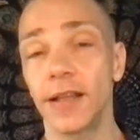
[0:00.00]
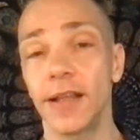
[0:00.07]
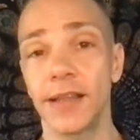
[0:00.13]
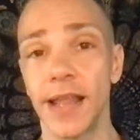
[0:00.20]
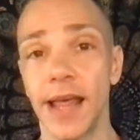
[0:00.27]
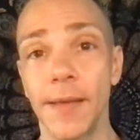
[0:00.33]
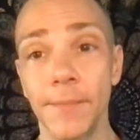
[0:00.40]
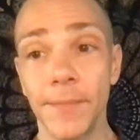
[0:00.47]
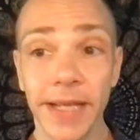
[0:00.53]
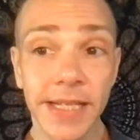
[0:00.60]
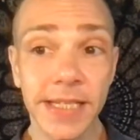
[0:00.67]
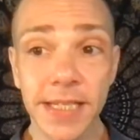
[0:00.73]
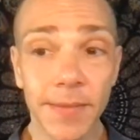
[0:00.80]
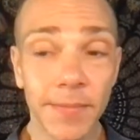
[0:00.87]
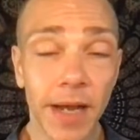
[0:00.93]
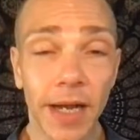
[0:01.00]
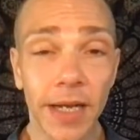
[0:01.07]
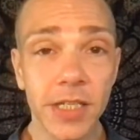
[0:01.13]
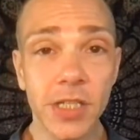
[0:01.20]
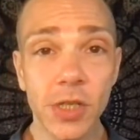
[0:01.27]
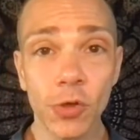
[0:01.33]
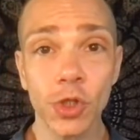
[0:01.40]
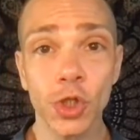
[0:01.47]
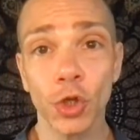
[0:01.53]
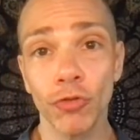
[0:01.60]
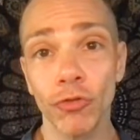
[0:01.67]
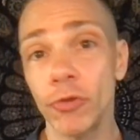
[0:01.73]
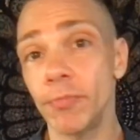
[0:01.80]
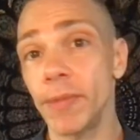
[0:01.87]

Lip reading: them in some kind of social group.